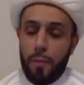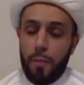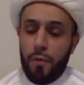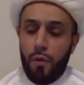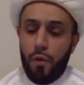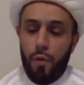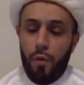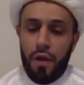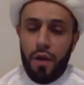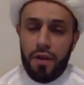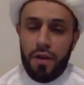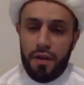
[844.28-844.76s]

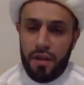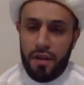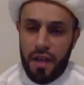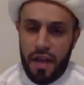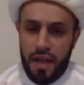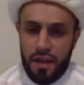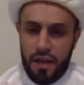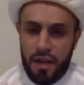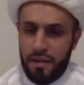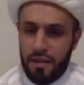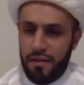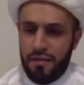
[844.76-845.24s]
number one,
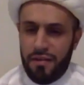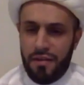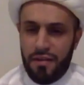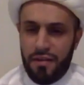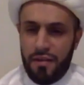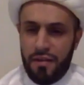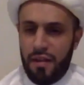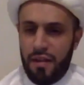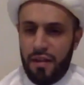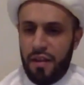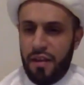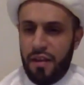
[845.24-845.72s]
and
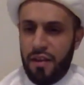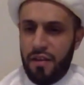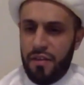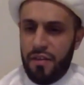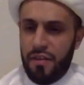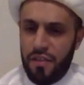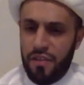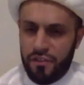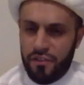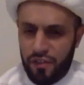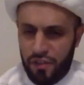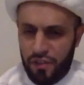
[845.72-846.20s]

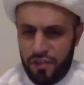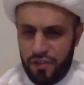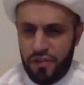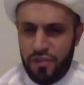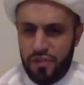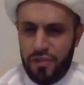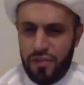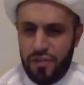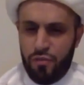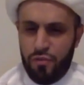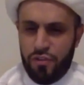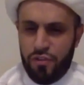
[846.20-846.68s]
this
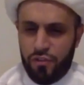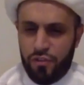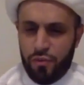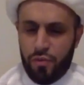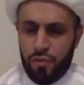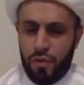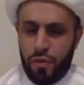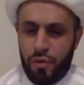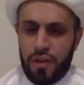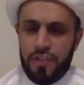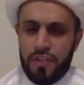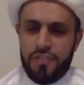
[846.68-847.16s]

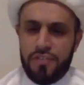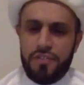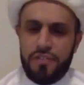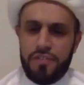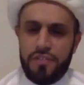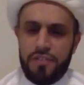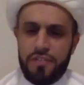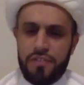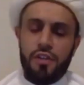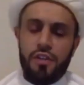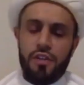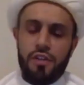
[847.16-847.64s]

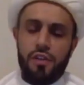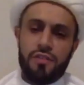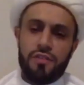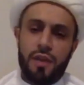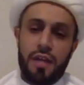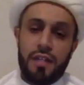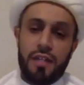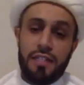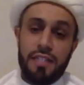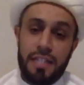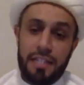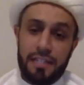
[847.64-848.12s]
requires, you know,
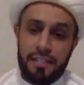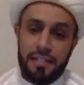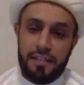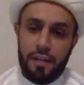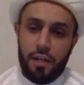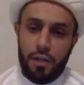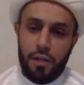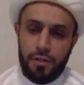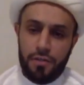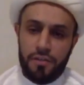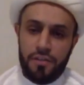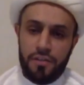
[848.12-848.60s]
a
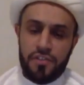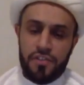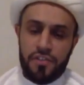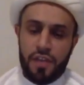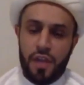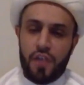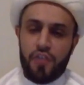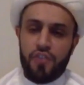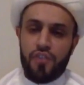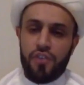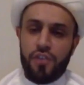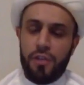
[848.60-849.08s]
detailed
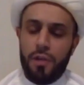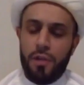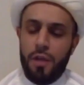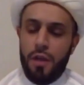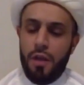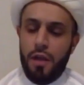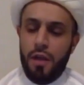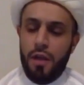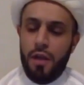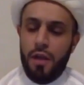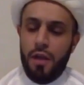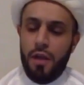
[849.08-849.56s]
discussion.
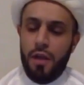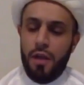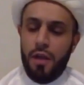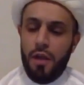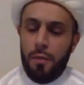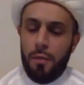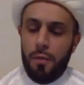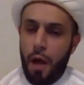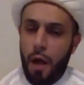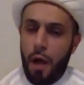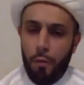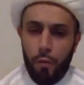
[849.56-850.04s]

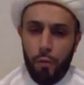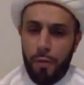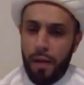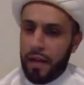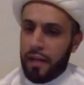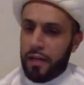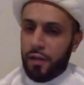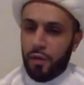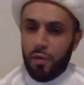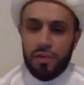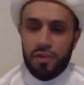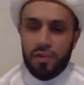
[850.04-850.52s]
Abu
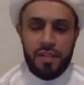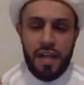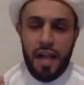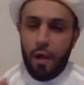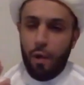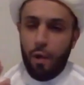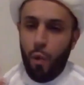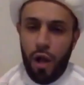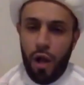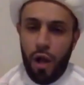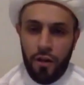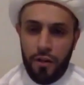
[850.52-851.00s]
Bakr was
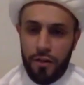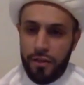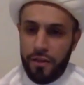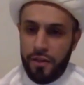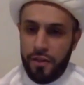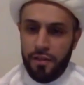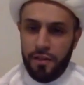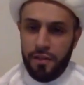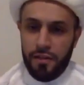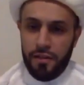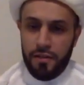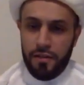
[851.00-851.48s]
not
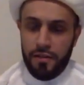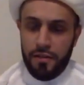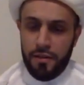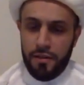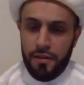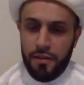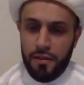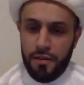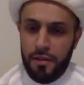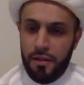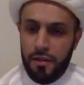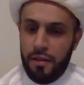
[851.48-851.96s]
wealthy.
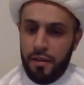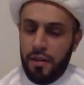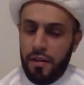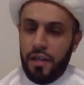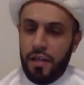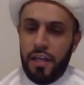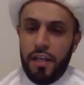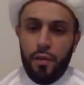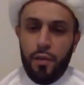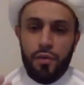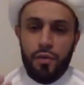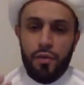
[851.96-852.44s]

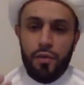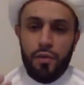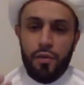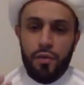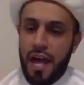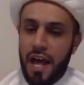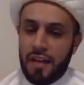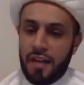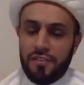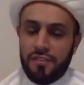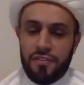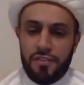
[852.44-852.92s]
He was
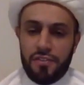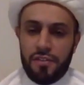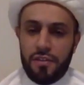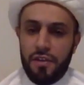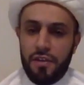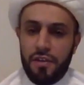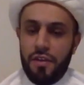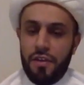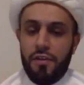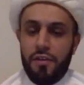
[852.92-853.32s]
not